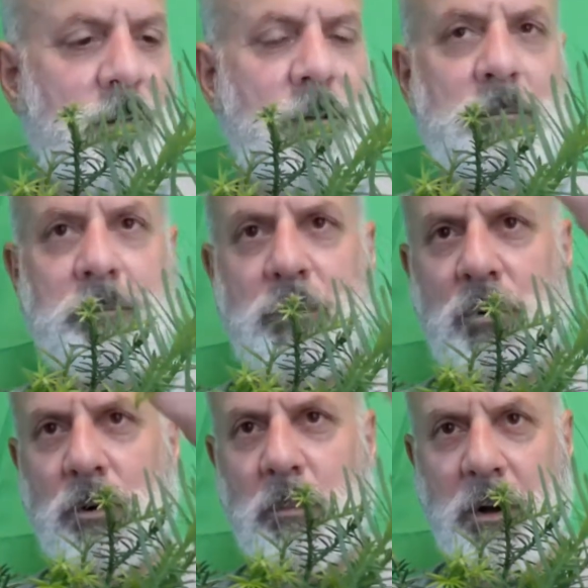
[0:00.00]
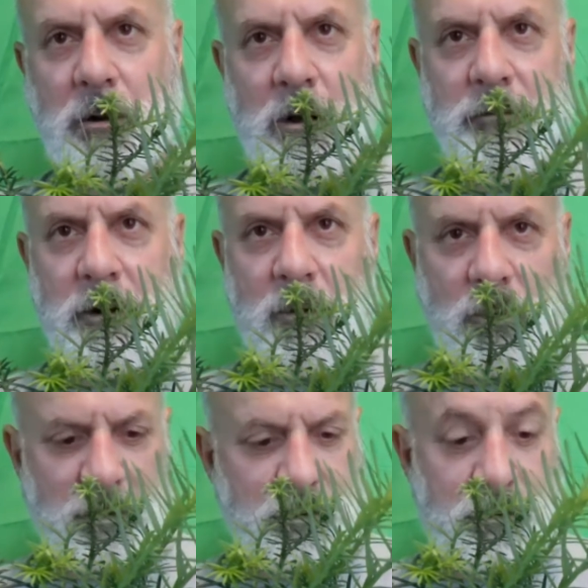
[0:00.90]
Oh, pulled a bud off. I didn't
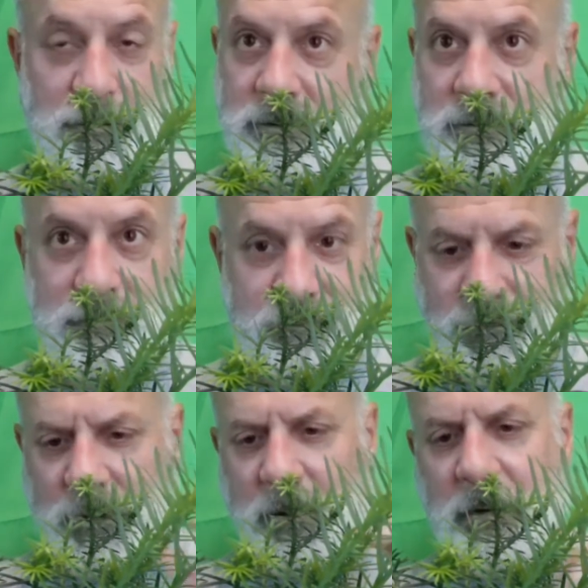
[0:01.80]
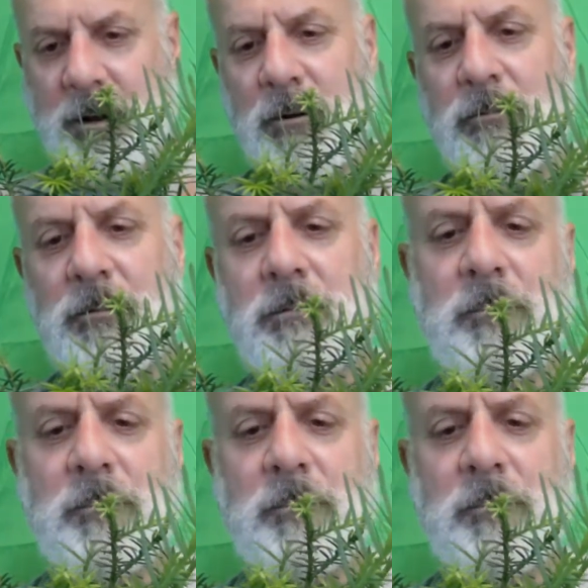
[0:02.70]
want to. Gotta be careful.